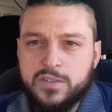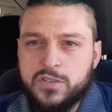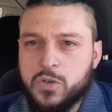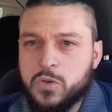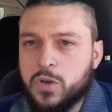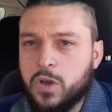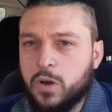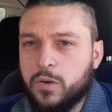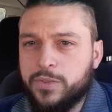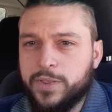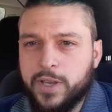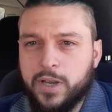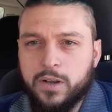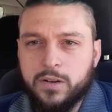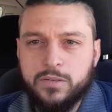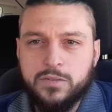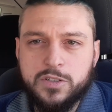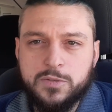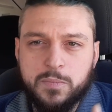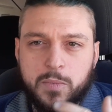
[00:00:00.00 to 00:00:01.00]
You go there,
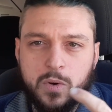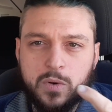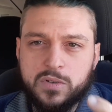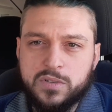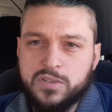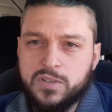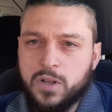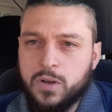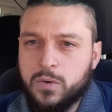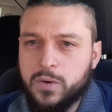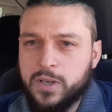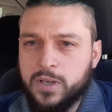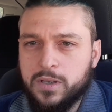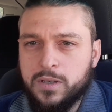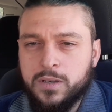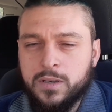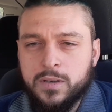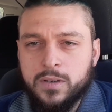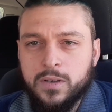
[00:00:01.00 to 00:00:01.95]
you smoke a stogie,